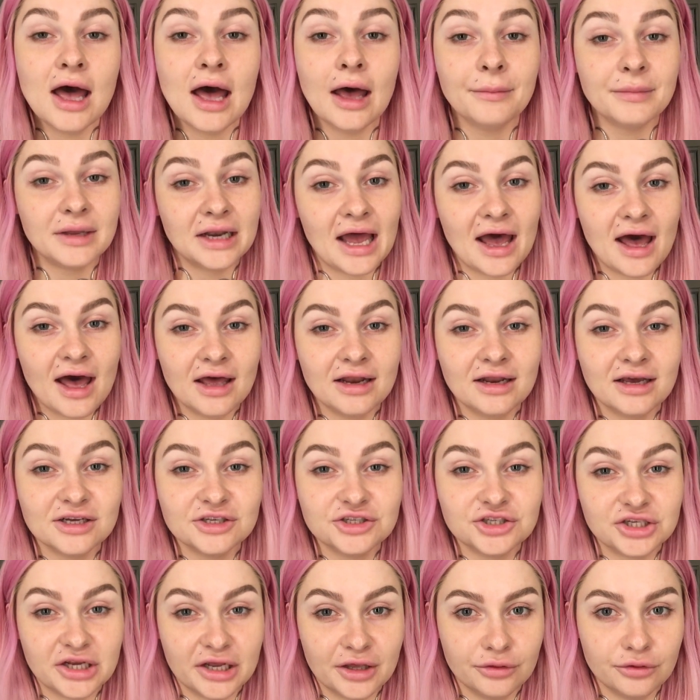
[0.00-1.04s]
I'm going to add a
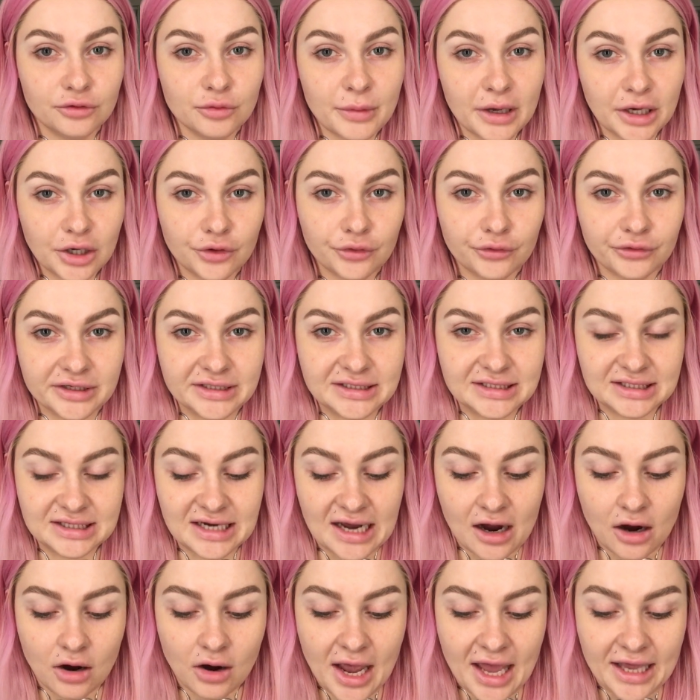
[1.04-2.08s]
shade through my crease
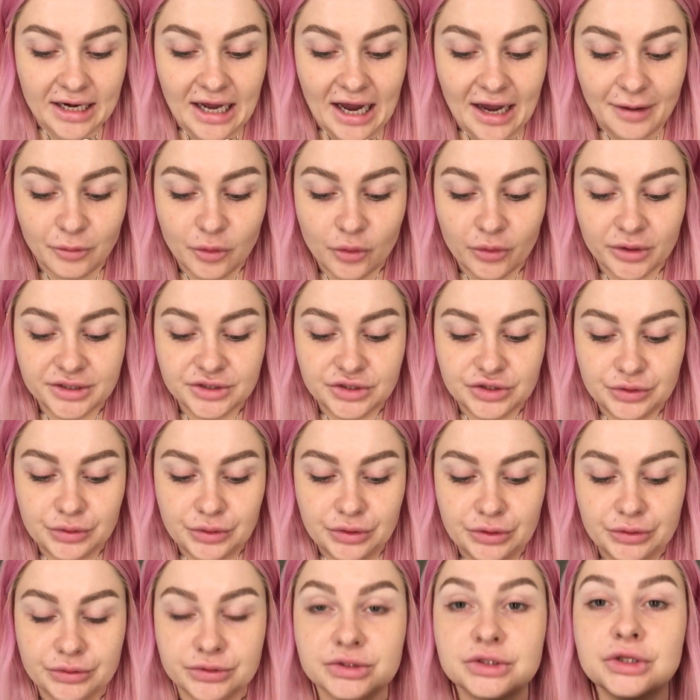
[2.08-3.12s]
now, and I'm going to
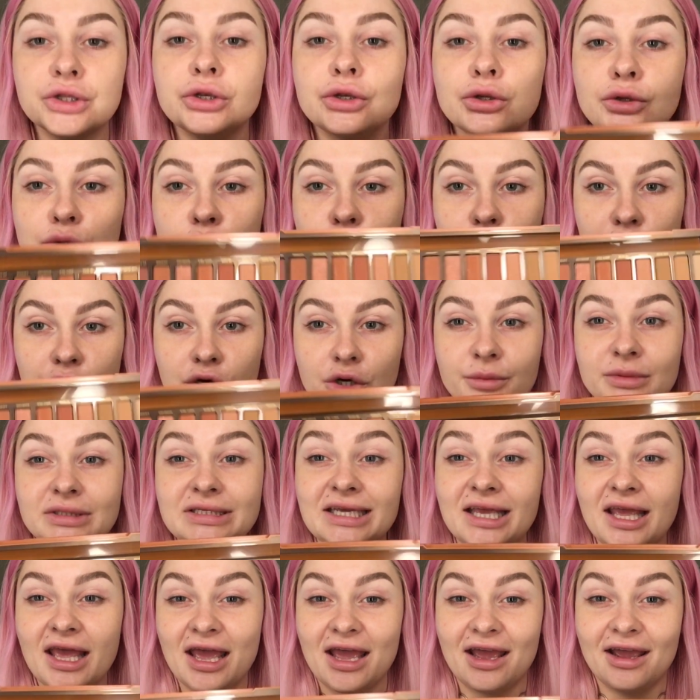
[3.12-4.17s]
use the new Urban
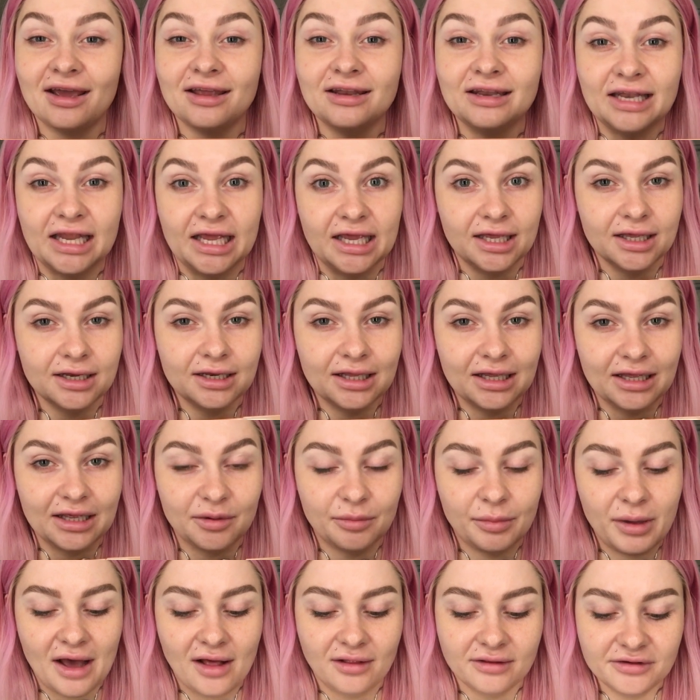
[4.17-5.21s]
Decay Naked
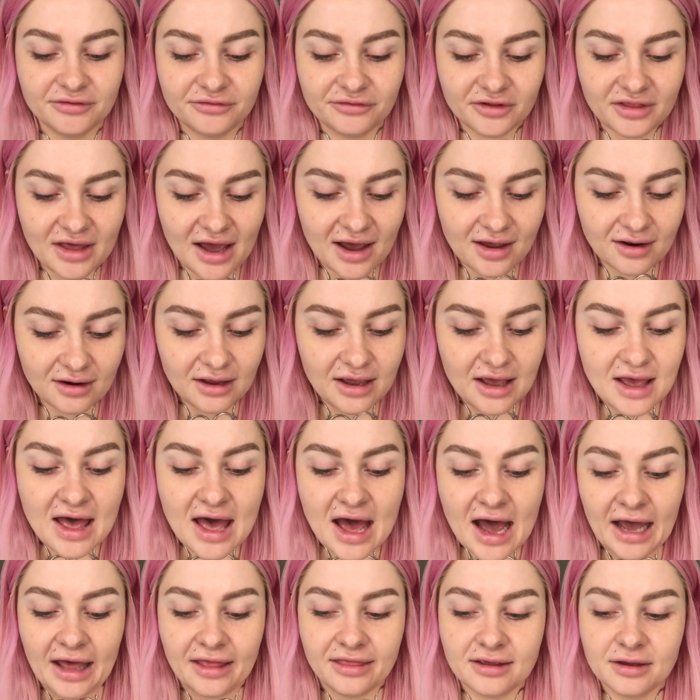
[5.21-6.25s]
Heat palette for that.
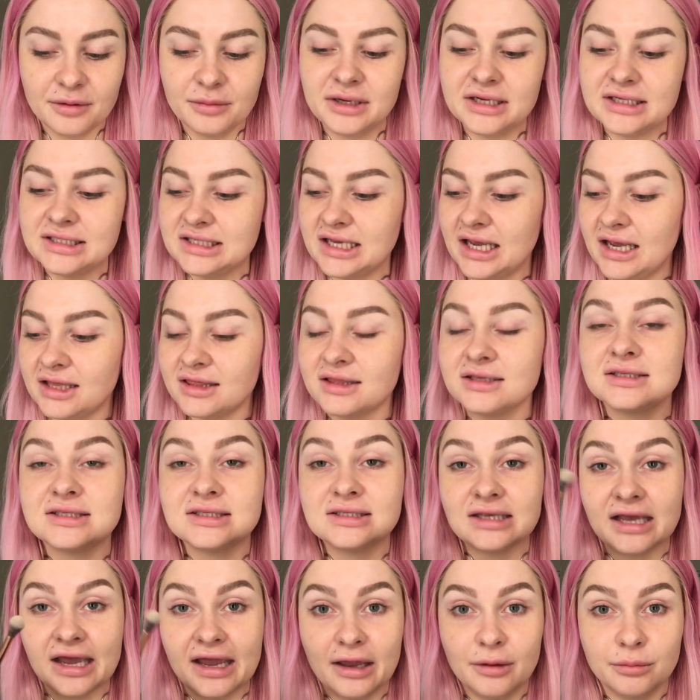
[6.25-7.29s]
I think I'm going to take the
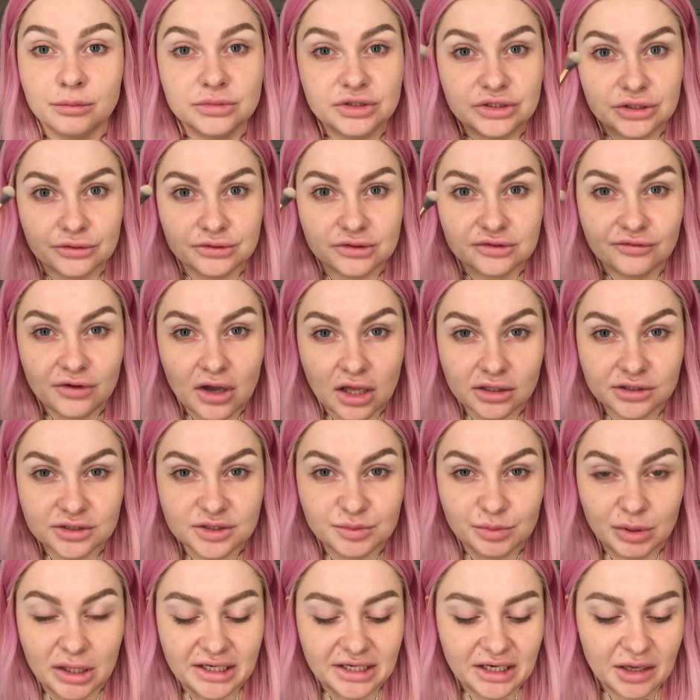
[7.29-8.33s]
same Dose of Colors
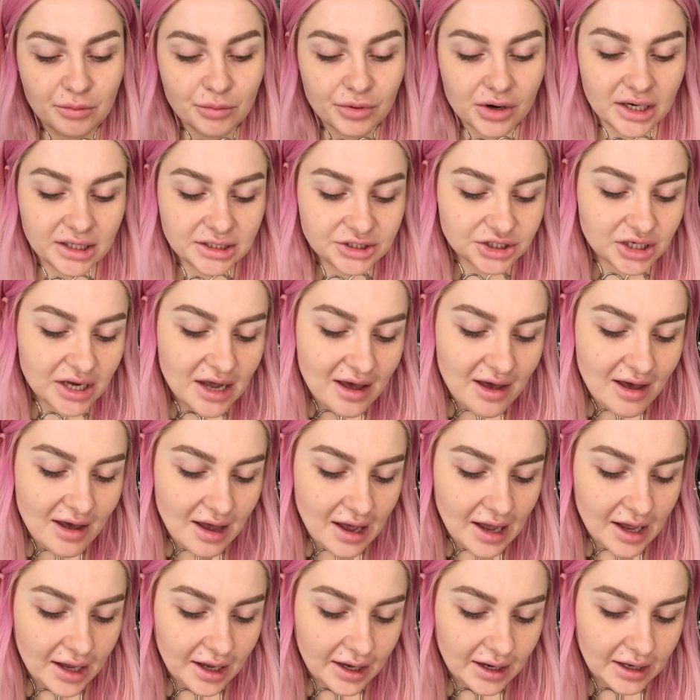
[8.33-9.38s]
blending brush,
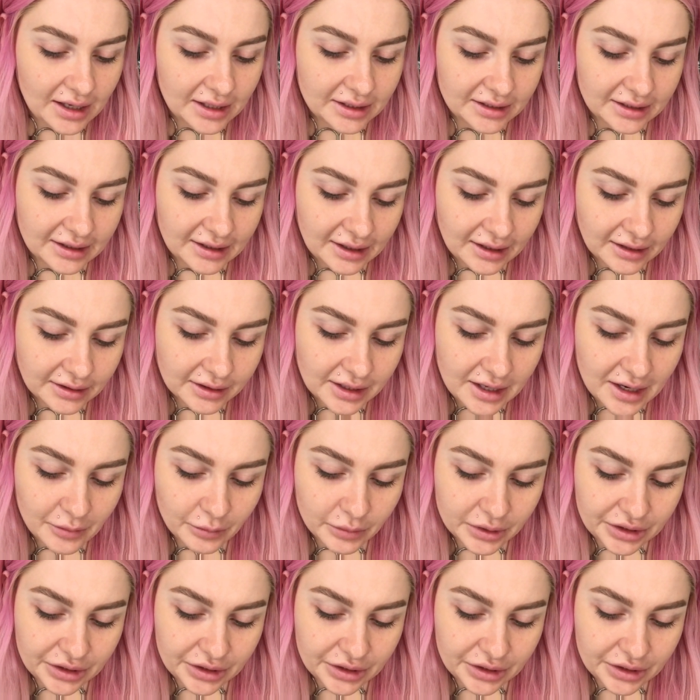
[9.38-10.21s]
and the color I'm